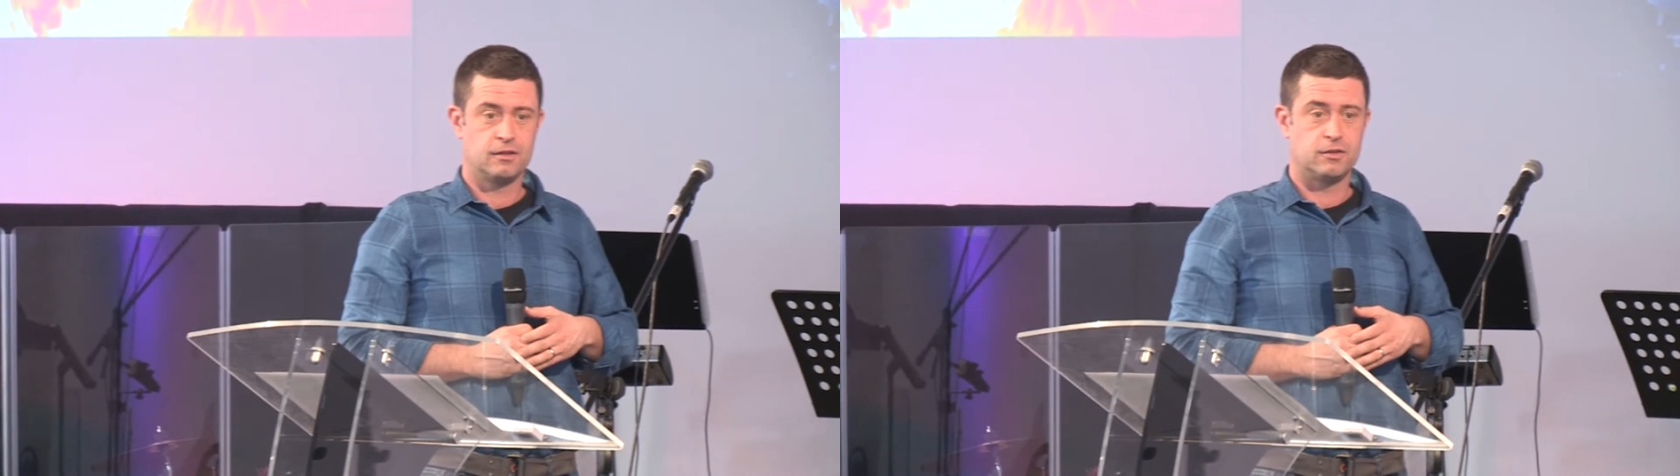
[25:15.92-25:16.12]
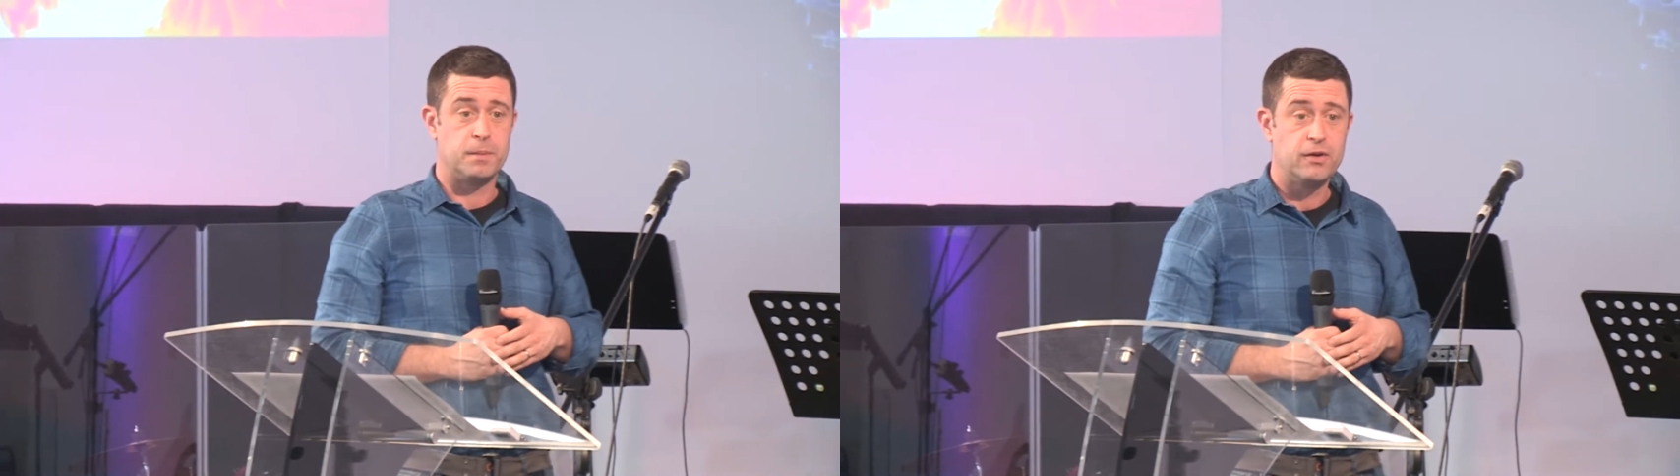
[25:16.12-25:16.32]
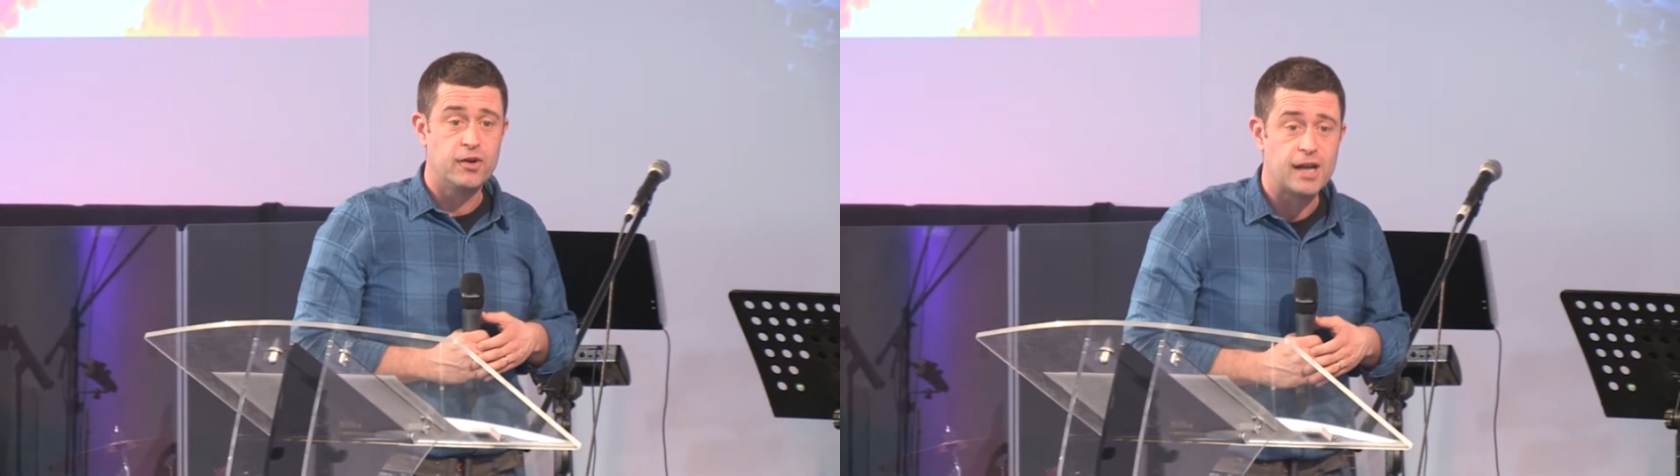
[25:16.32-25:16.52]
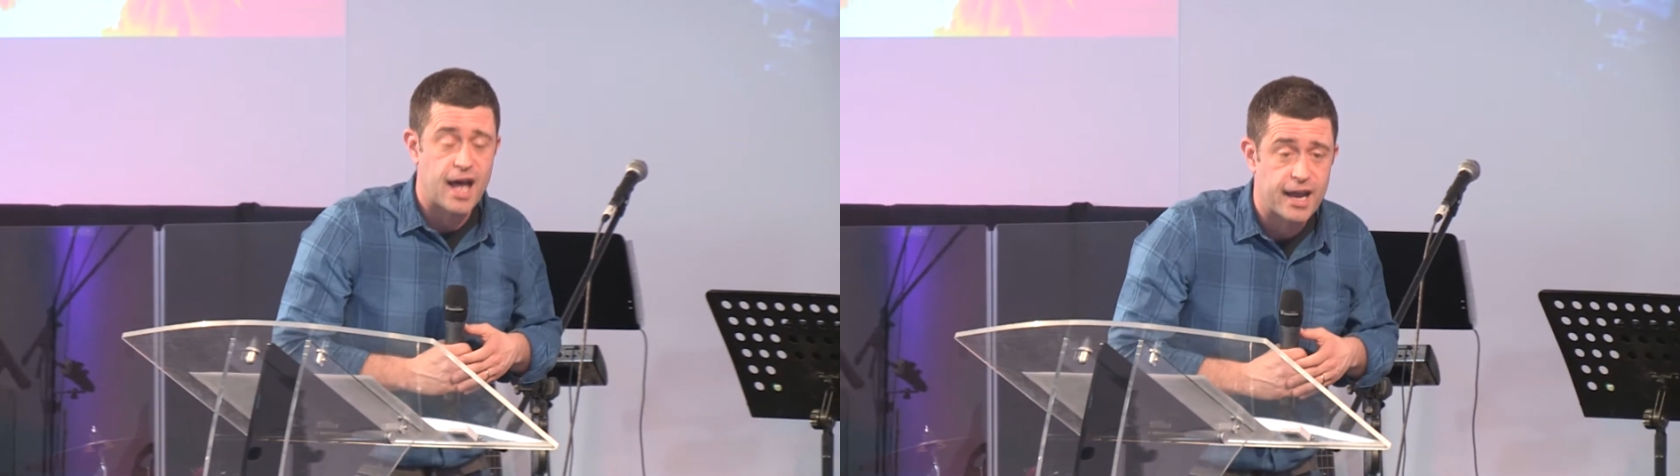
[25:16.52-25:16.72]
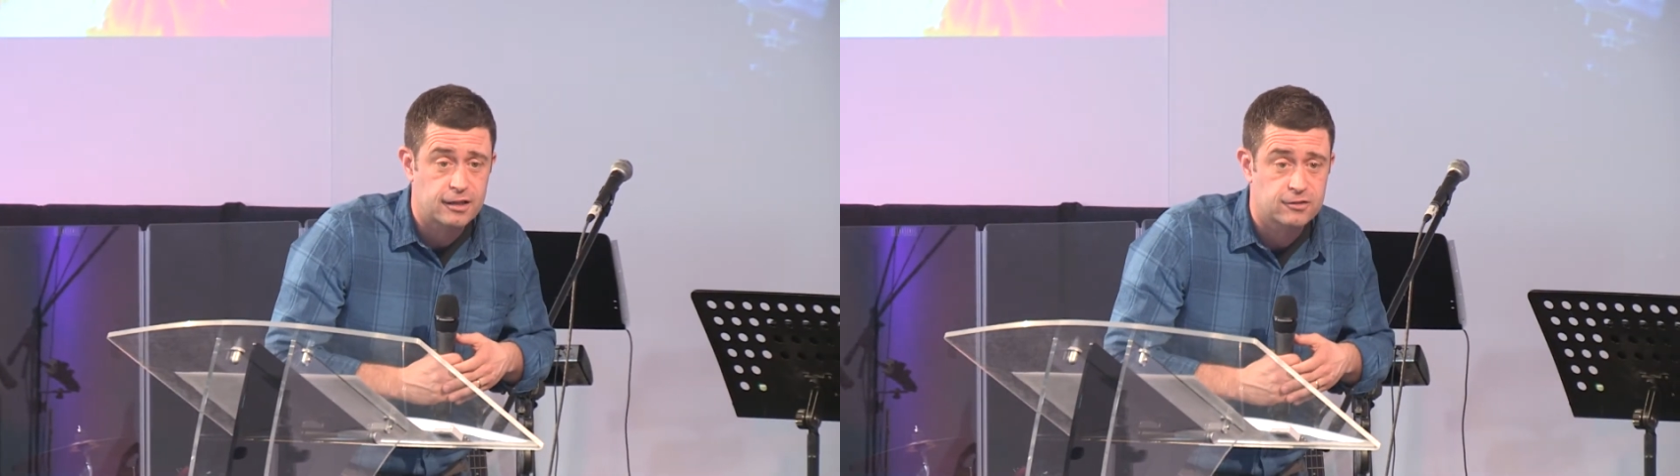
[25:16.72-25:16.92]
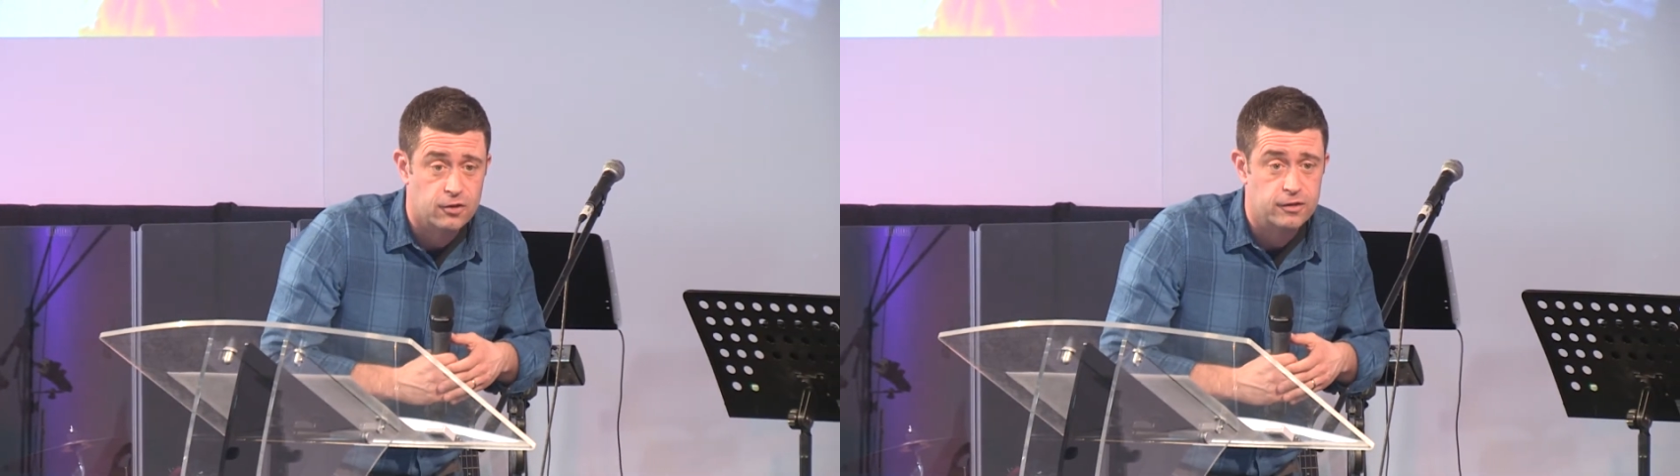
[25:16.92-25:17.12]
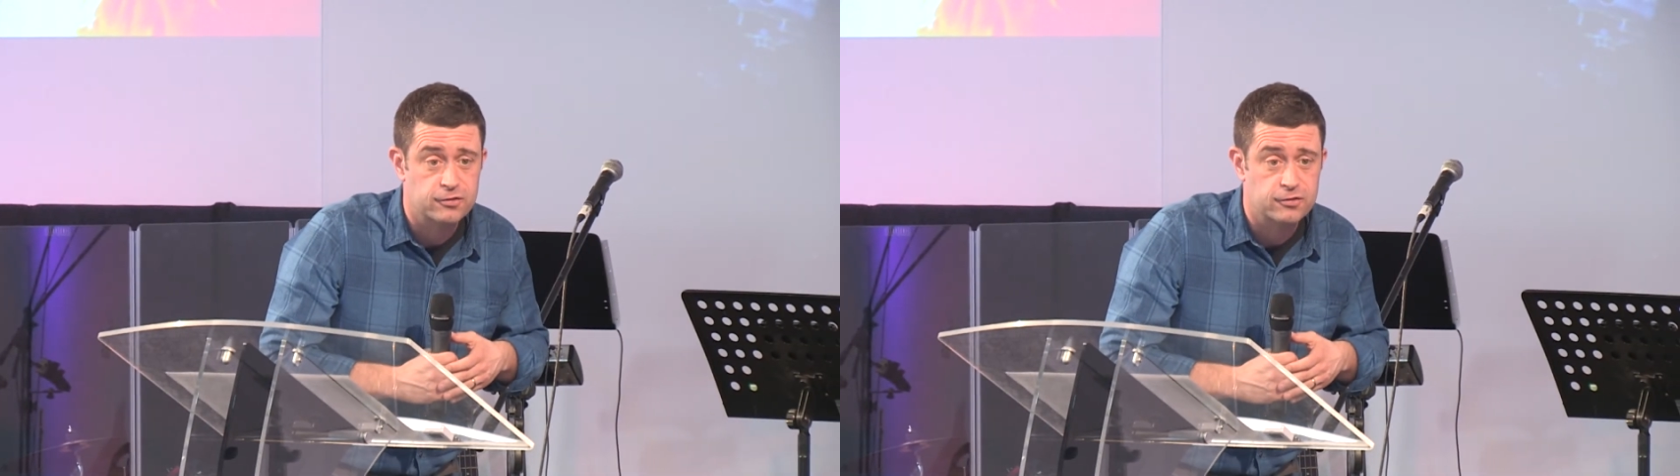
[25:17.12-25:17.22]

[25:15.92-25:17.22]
to be reliant on the